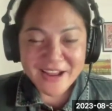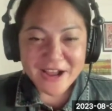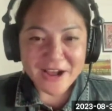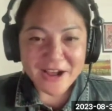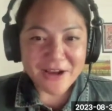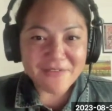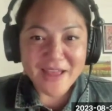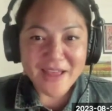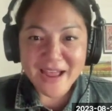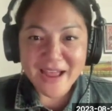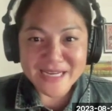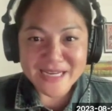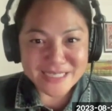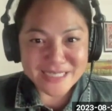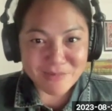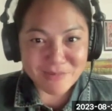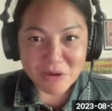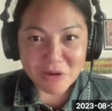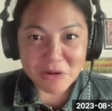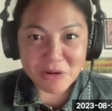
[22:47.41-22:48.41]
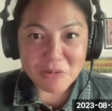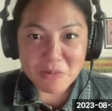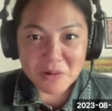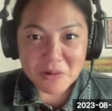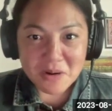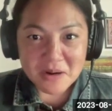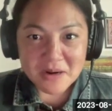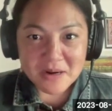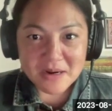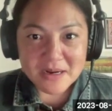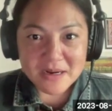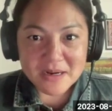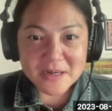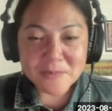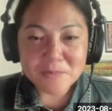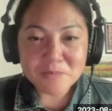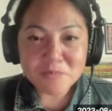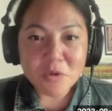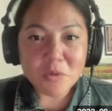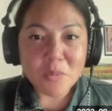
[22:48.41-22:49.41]
of academic work
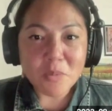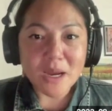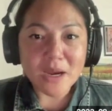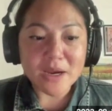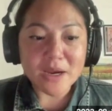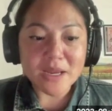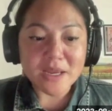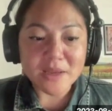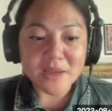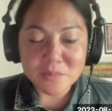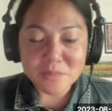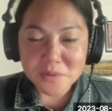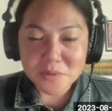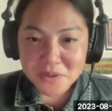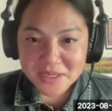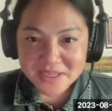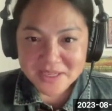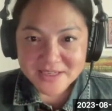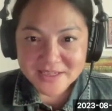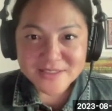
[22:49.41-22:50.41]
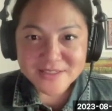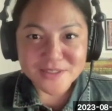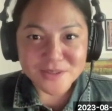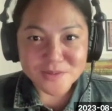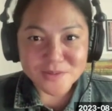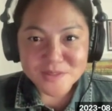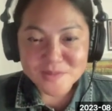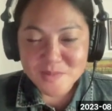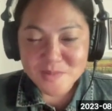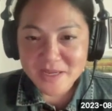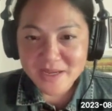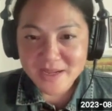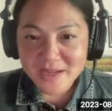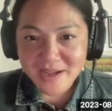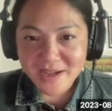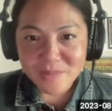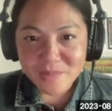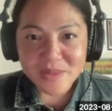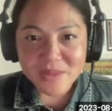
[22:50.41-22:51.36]
where employees don't speak up,